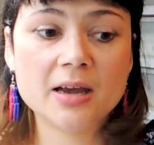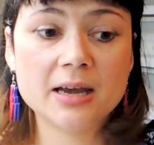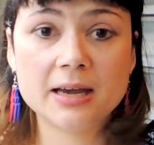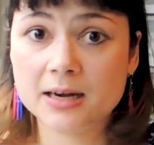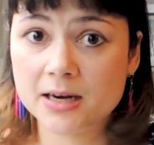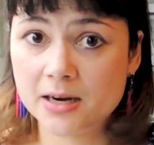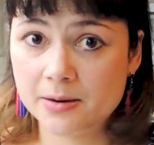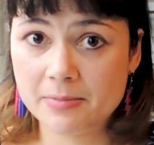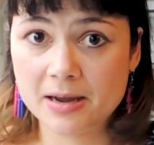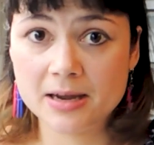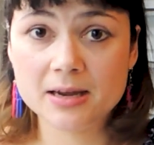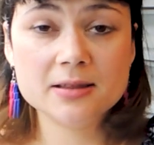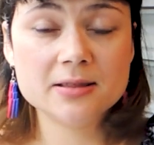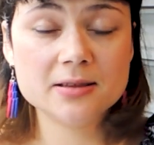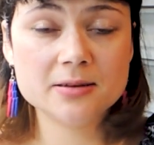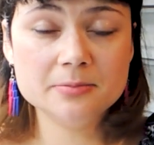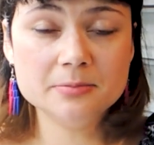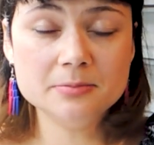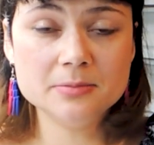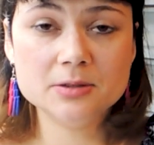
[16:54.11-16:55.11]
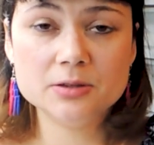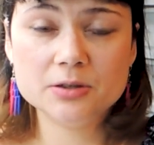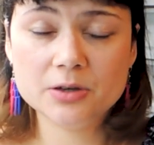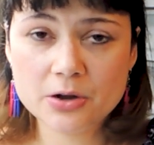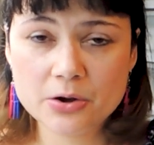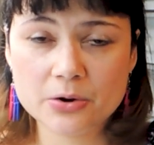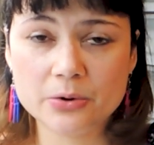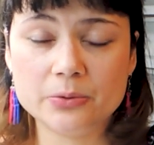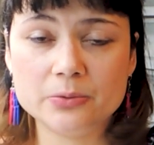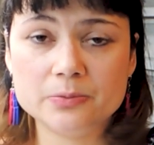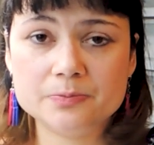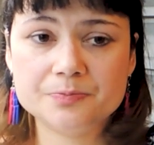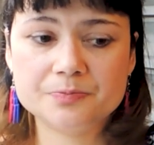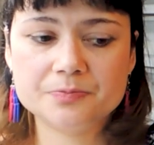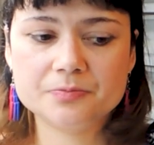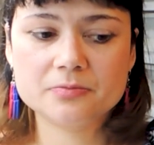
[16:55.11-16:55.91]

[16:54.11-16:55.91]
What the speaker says: Can I make them? No.